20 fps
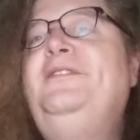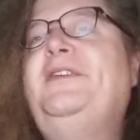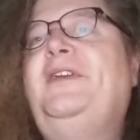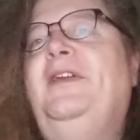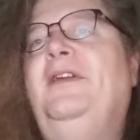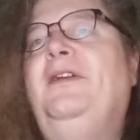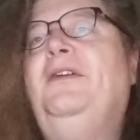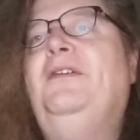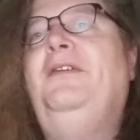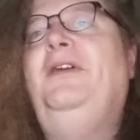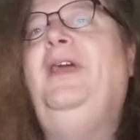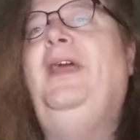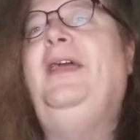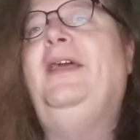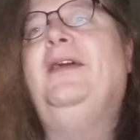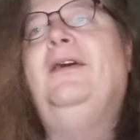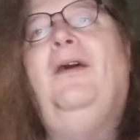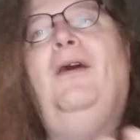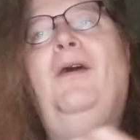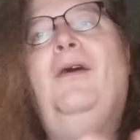can
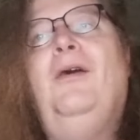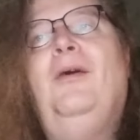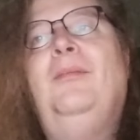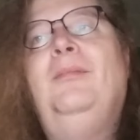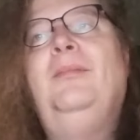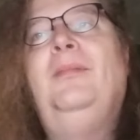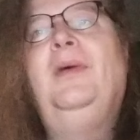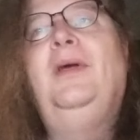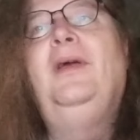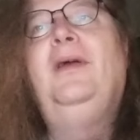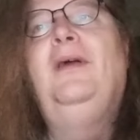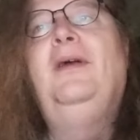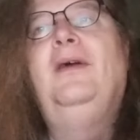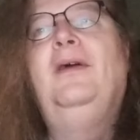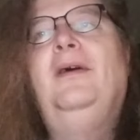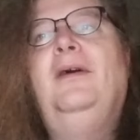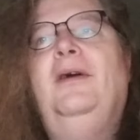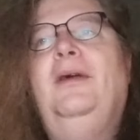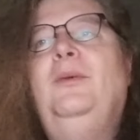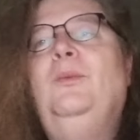create calm.
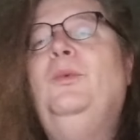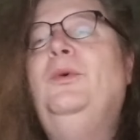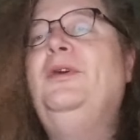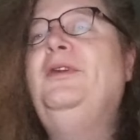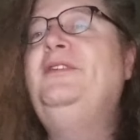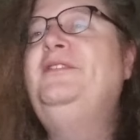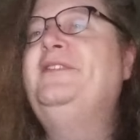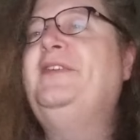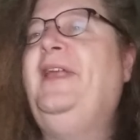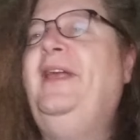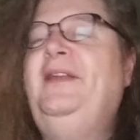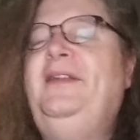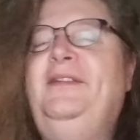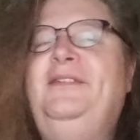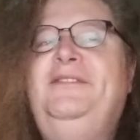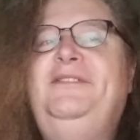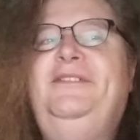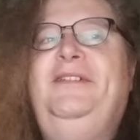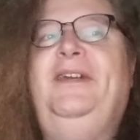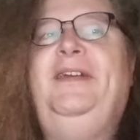And words can
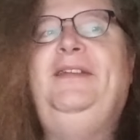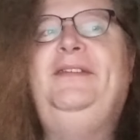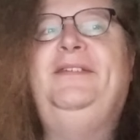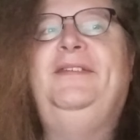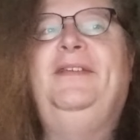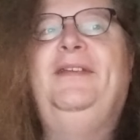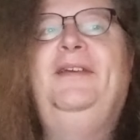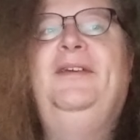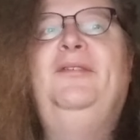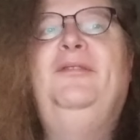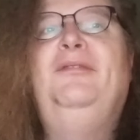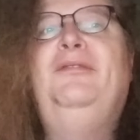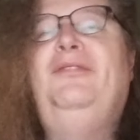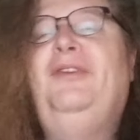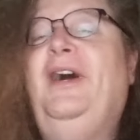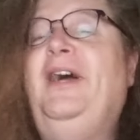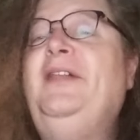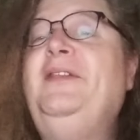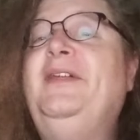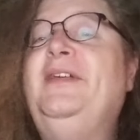incite
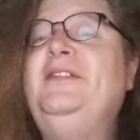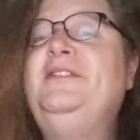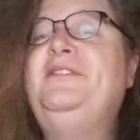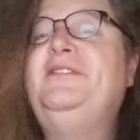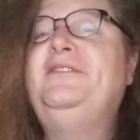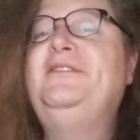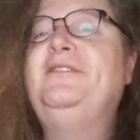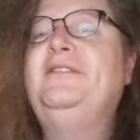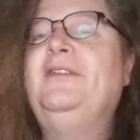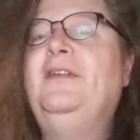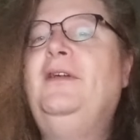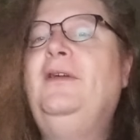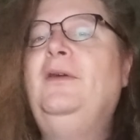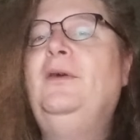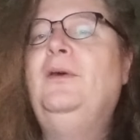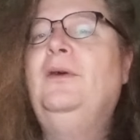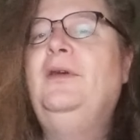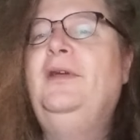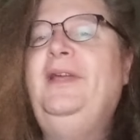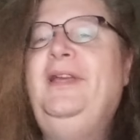violence,
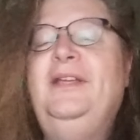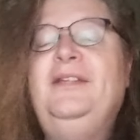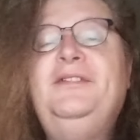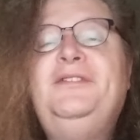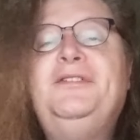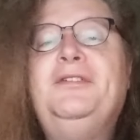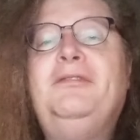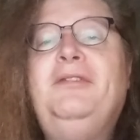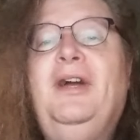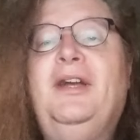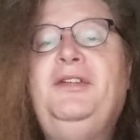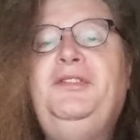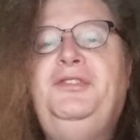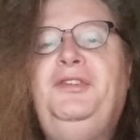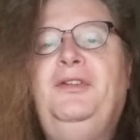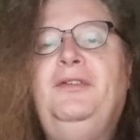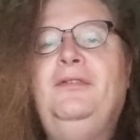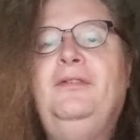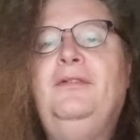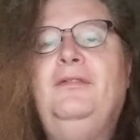
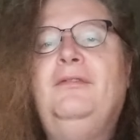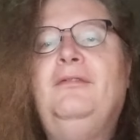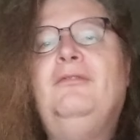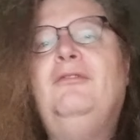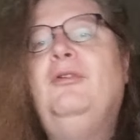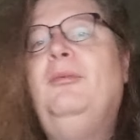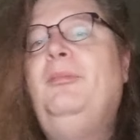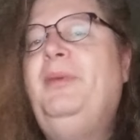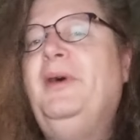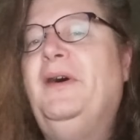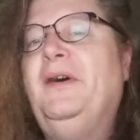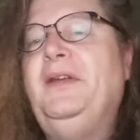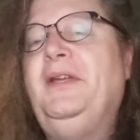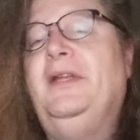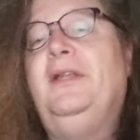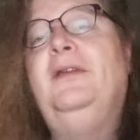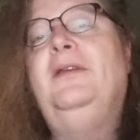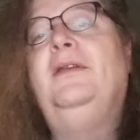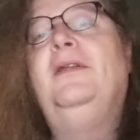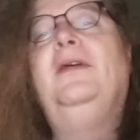insurrection,
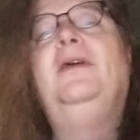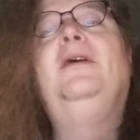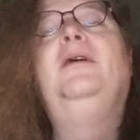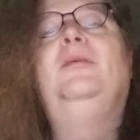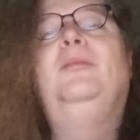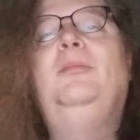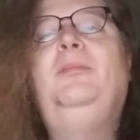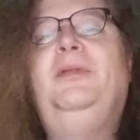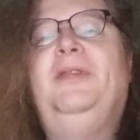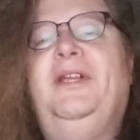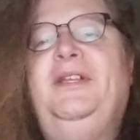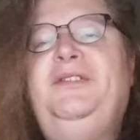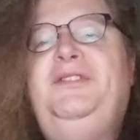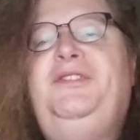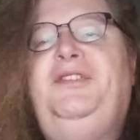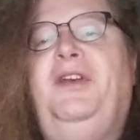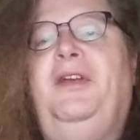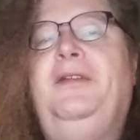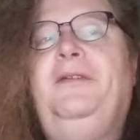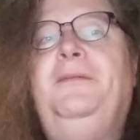rebellion,
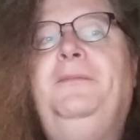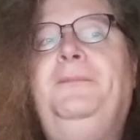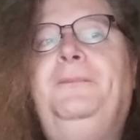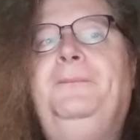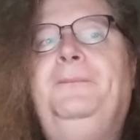bloodshed.